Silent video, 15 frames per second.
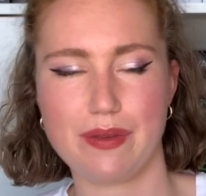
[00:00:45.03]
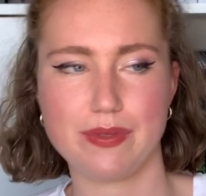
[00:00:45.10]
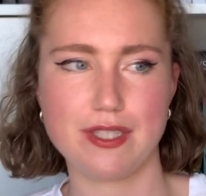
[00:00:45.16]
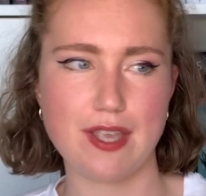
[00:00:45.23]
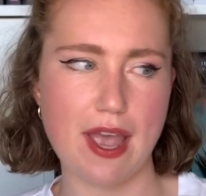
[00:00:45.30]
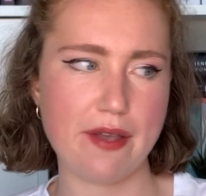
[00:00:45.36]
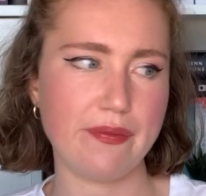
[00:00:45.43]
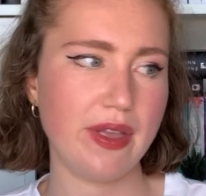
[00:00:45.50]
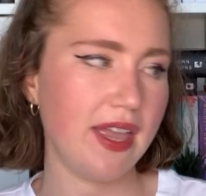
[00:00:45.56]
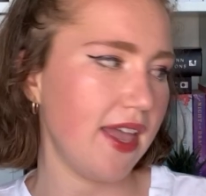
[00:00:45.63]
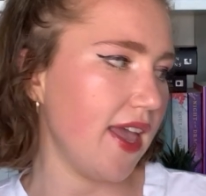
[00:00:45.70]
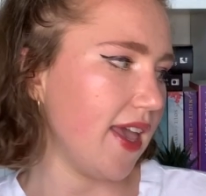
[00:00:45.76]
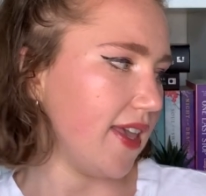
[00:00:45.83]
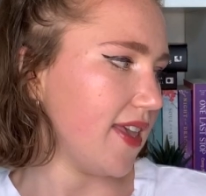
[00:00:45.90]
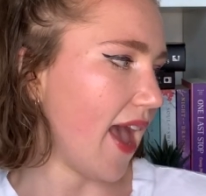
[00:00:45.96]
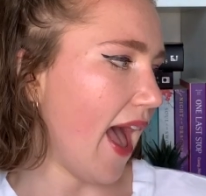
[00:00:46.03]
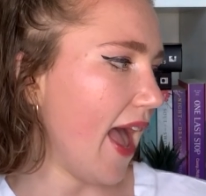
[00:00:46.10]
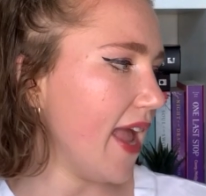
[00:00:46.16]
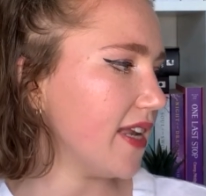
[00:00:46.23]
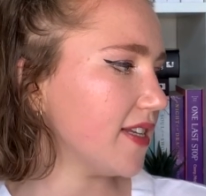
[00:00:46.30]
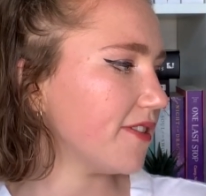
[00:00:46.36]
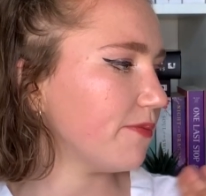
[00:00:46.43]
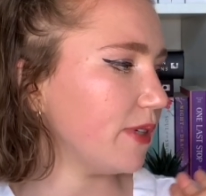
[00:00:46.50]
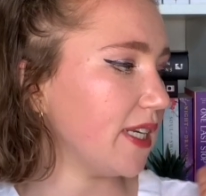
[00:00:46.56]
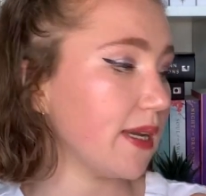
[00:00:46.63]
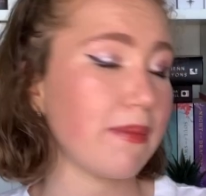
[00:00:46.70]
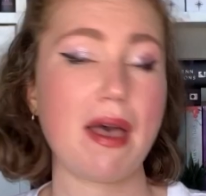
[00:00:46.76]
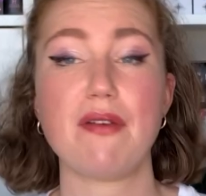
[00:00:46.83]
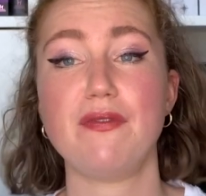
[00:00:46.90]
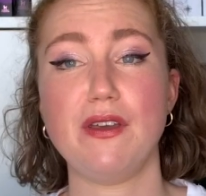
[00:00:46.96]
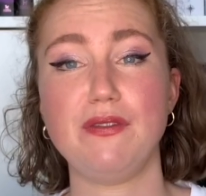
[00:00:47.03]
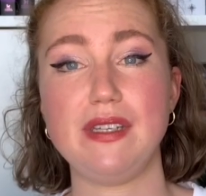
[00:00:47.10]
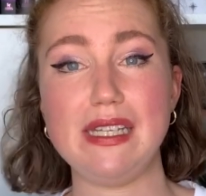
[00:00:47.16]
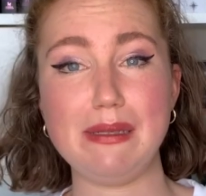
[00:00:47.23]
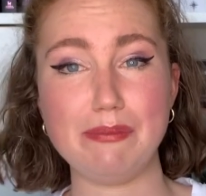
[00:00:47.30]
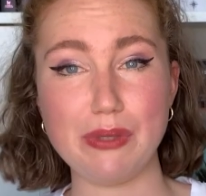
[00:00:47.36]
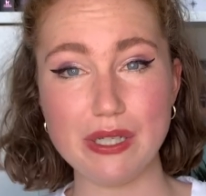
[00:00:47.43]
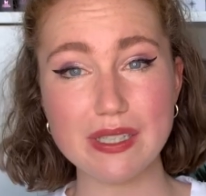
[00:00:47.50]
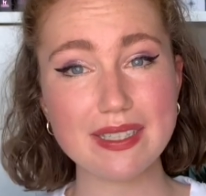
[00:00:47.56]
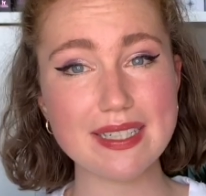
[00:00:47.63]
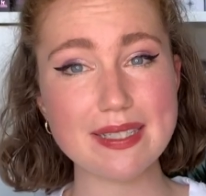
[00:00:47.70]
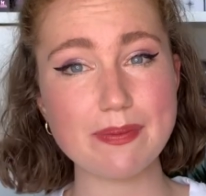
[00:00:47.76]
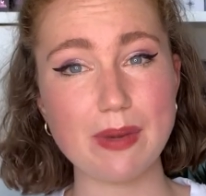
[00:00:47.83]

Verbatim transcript: So yeah, I ended up reading about 15 books,